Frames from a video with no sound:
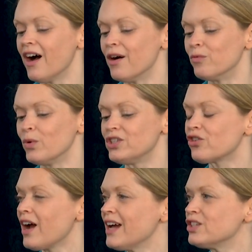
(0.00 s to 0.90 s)
we
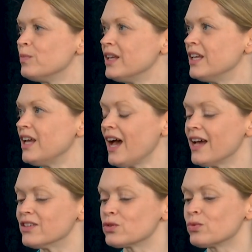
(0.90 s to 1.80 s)
tried to be
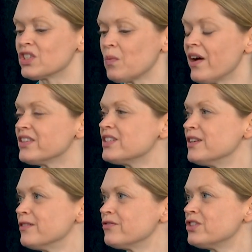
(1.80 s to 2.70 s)
as responsive